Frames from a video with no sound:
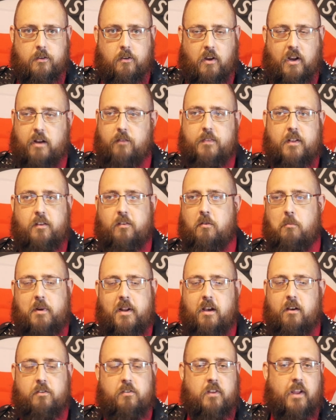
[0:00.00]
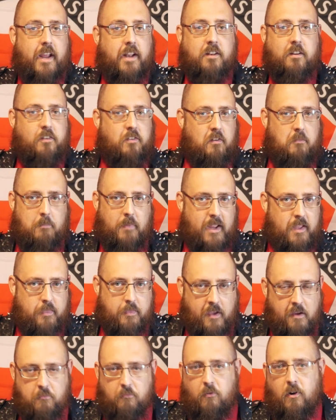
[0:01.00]
And if that's somebody else, it doesn't make
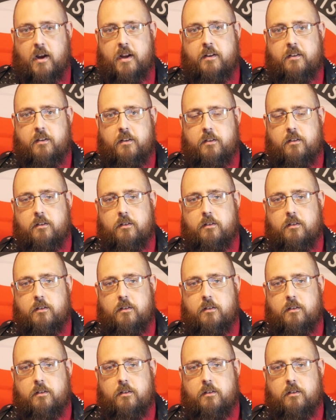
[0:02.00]
them right.